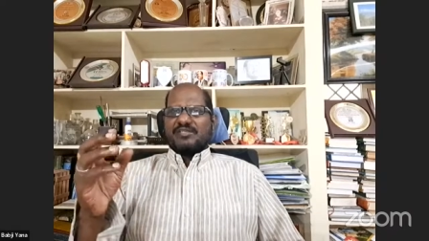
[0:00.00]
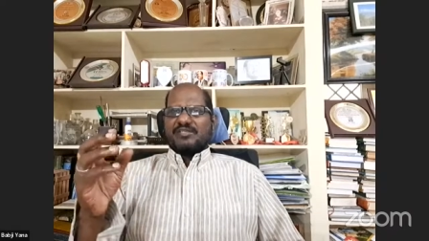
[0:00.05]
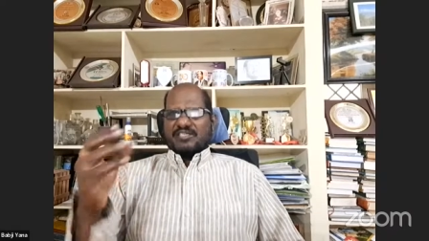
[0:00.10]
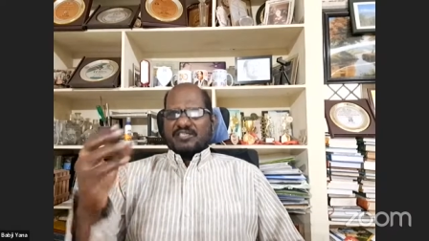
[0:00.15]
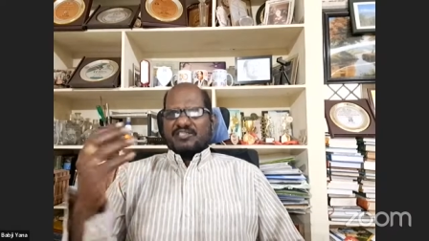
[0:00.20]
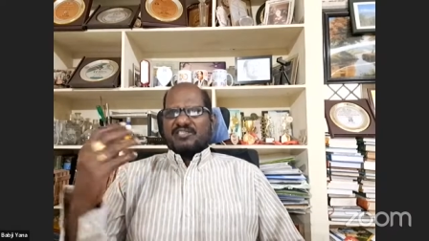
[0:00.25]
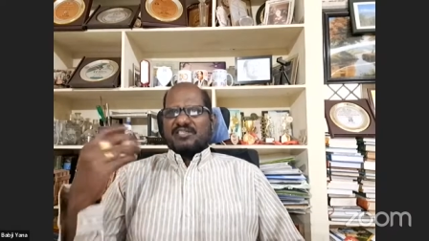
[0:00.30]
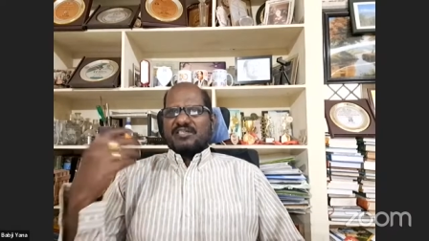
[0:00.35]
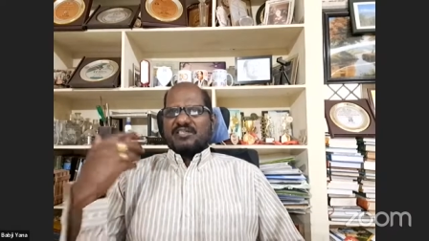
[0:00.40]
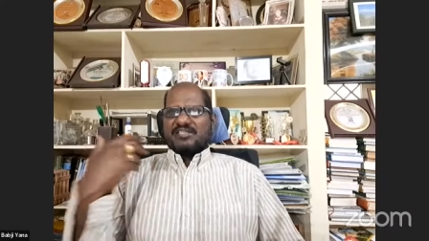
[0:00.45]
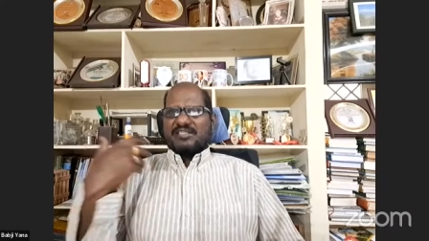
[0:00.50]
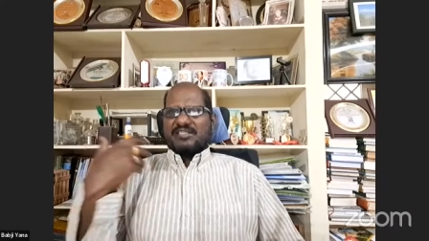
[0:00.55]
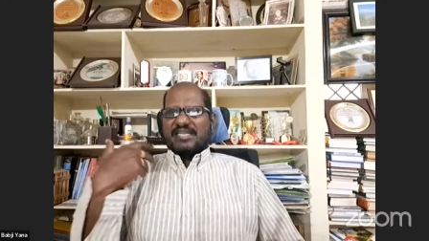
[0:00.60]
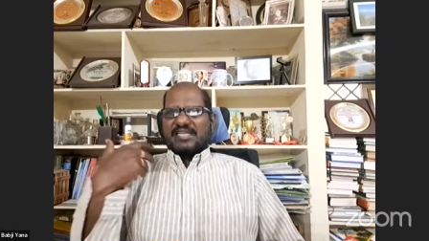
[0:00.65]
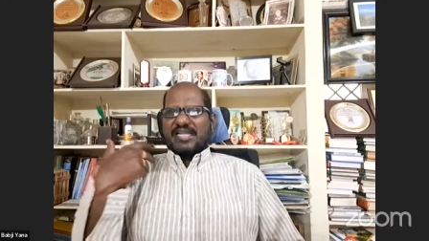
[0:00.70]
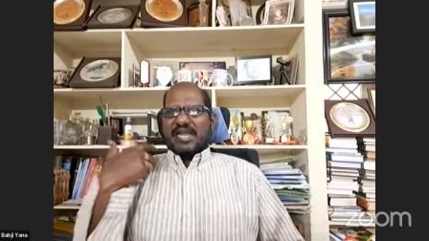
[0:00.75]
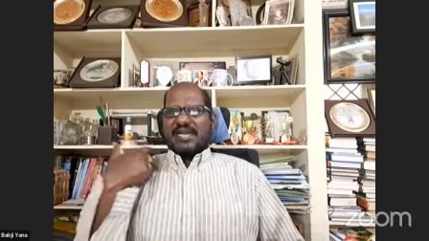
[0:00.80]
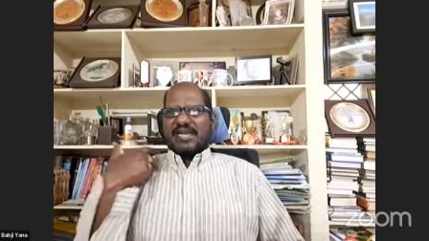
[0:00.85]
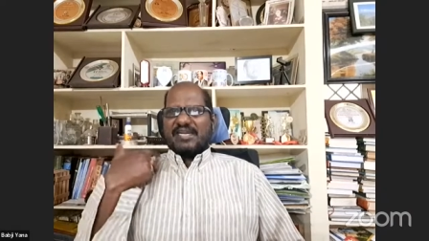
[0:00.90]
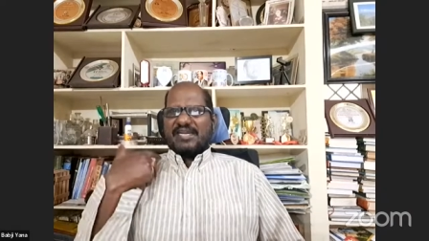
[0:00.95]
Just
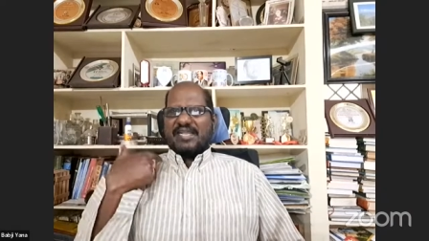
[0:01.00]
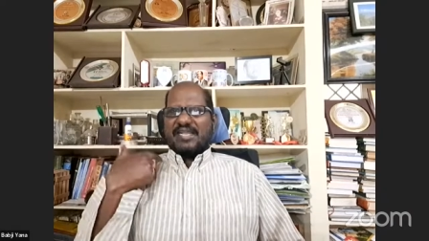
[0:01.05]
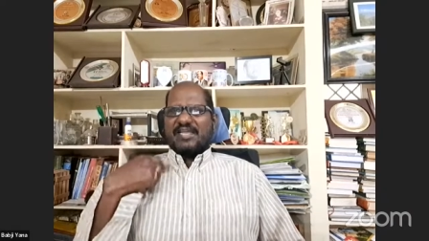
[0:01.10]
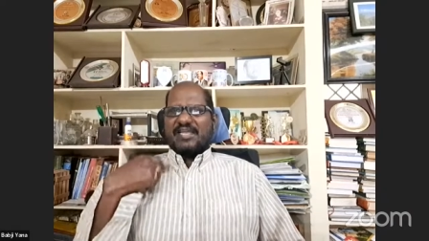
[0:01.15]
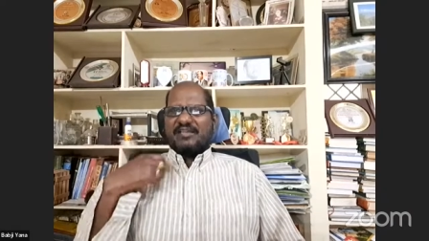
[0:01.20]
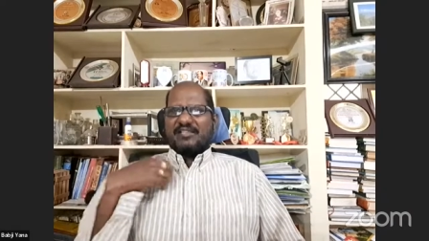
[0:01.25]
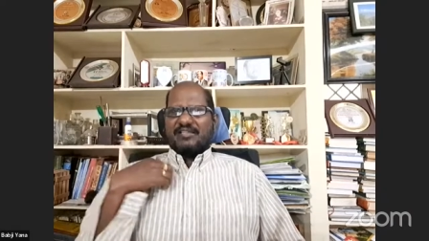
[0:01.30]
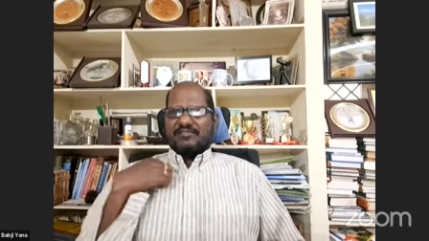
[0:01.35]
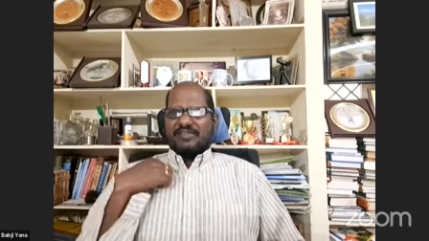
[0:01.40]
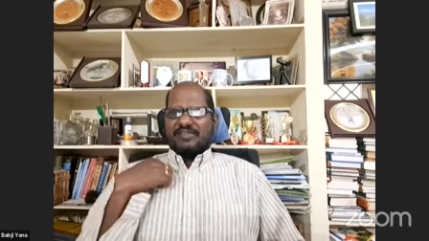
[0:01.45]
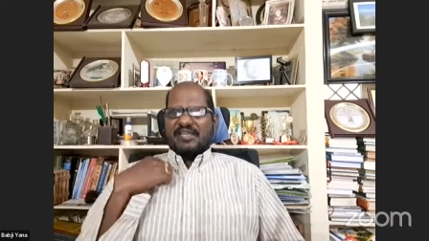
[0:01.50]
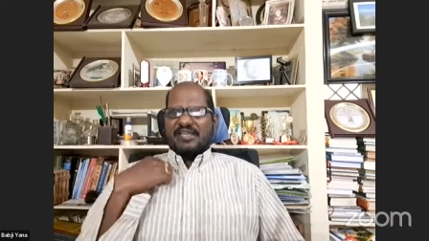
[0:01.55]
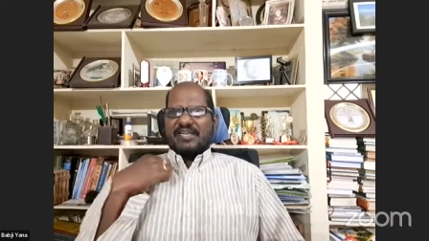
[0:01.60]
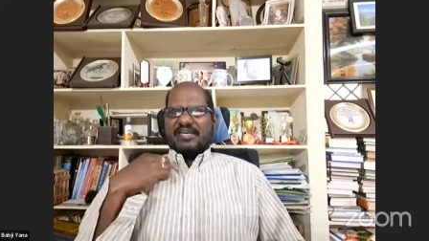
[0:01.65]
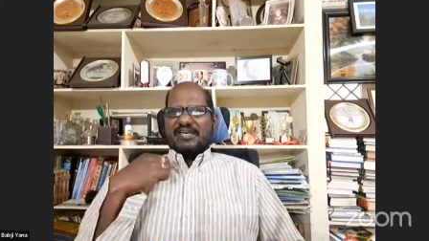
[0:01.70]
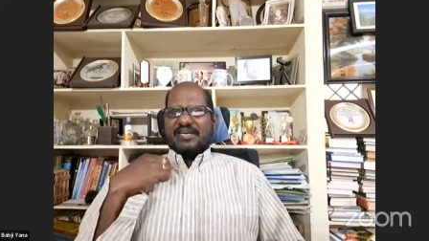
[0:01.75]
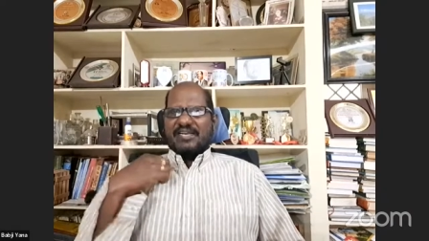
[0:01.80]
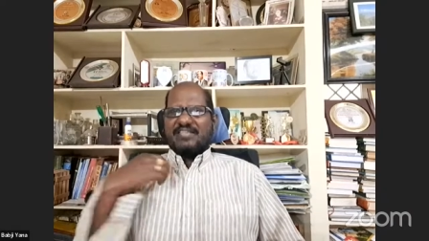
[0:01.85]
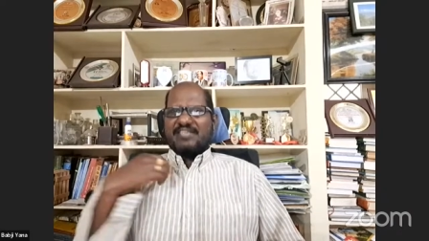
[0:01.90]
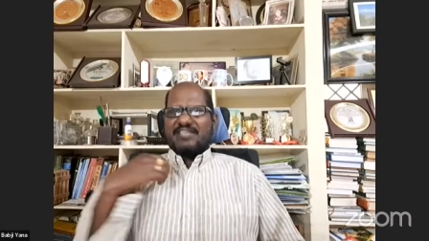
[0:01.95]
the attire, the
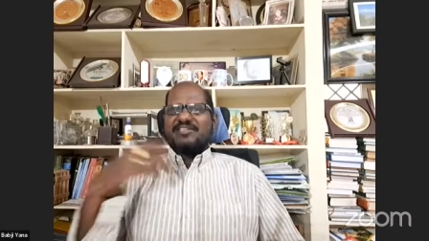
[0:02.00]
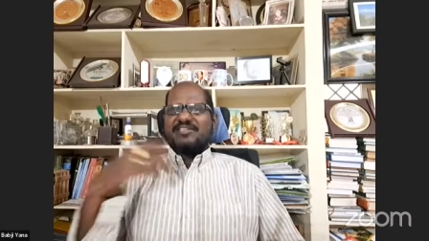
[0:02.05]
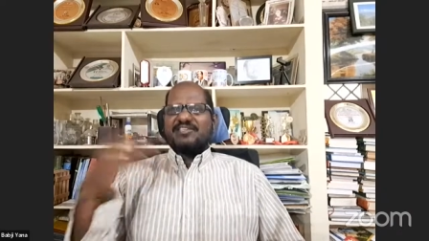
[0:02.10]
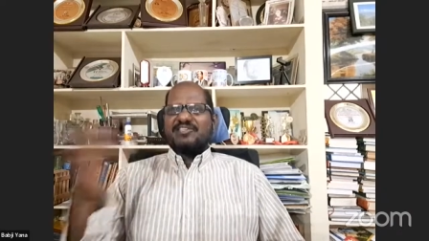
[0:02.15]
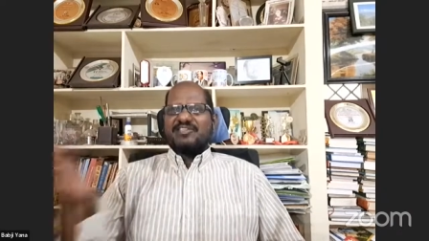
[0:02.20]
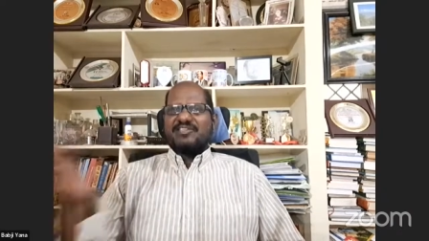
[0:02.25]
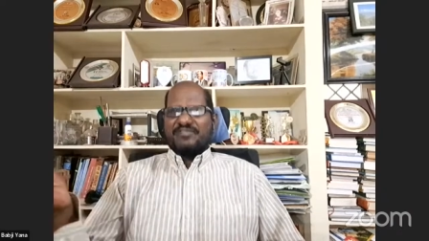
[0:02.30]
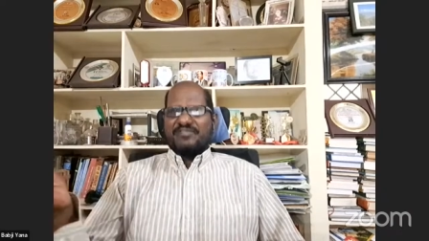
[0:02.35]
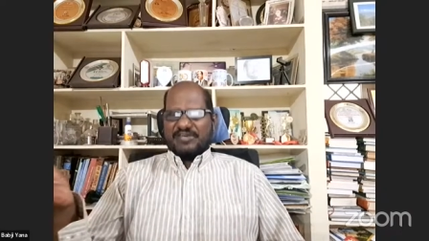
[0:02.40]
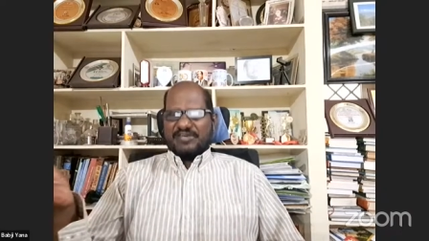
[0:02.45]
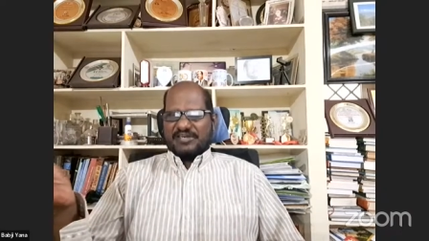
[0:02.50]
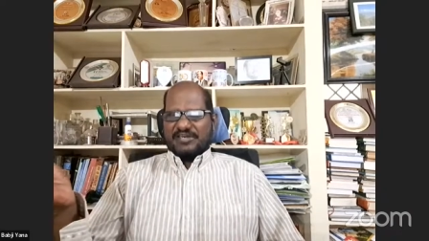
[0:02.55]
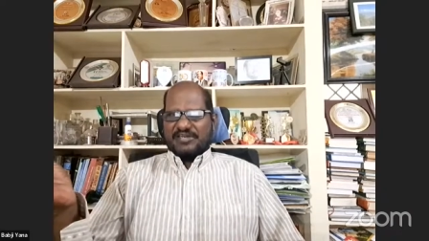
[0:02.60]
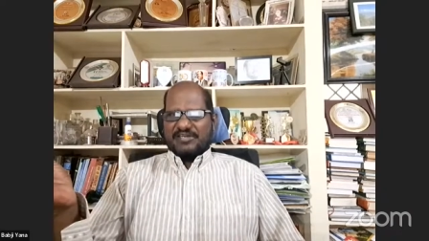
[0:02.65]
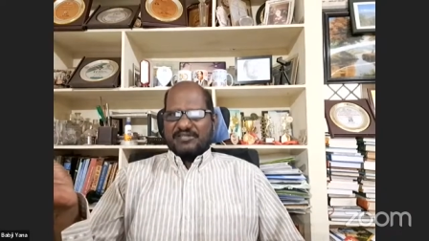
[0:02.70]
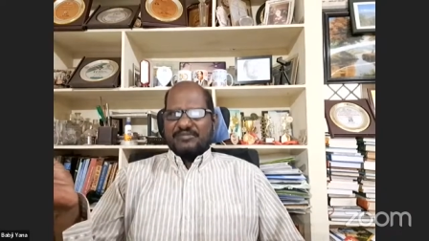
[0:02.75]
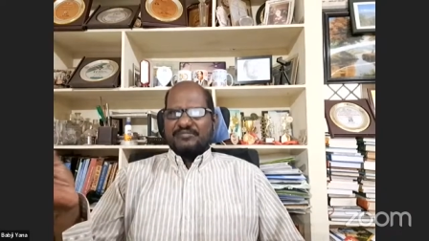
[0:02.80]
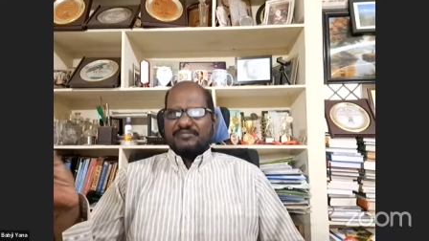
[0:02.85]
wearing dress is different.